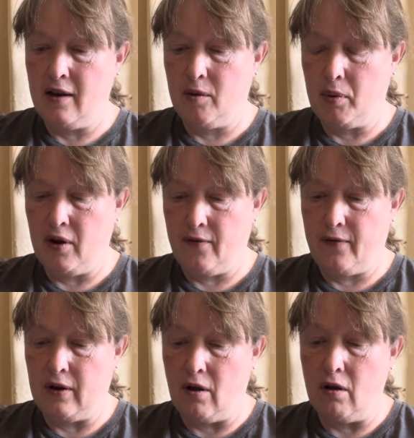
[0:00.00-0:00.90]
You could probably
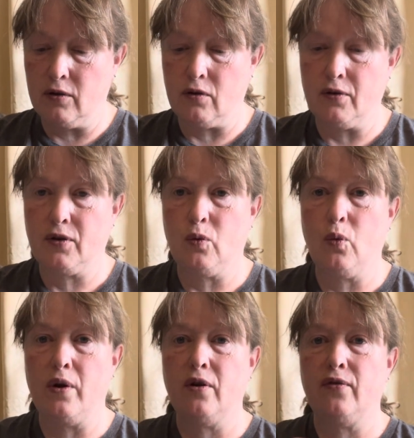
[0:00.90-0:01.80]
fit all sorts of
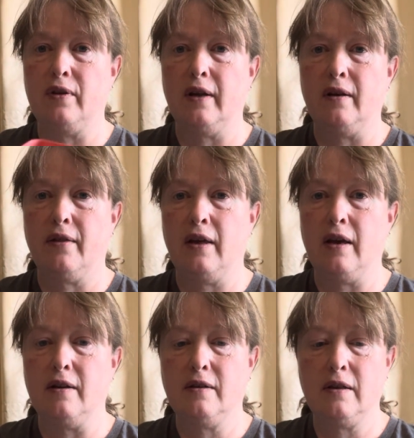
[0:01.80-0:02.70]
wonderful little
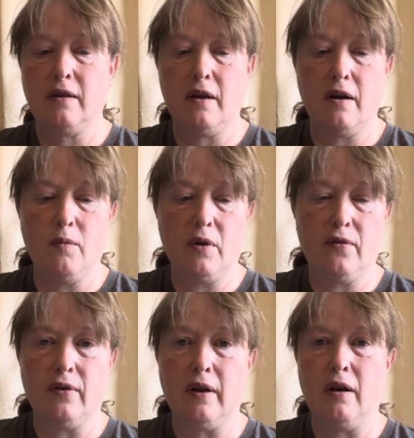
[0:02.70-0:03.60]
things in there,
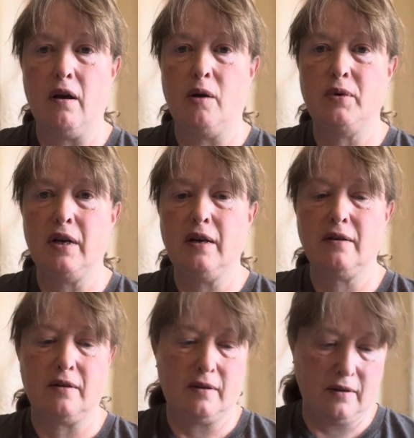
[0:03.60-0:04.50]
wonderful little
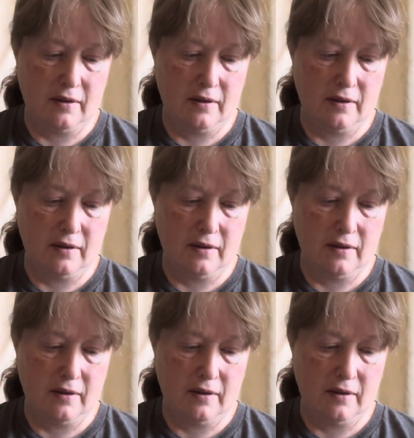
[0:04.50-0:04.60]
objects.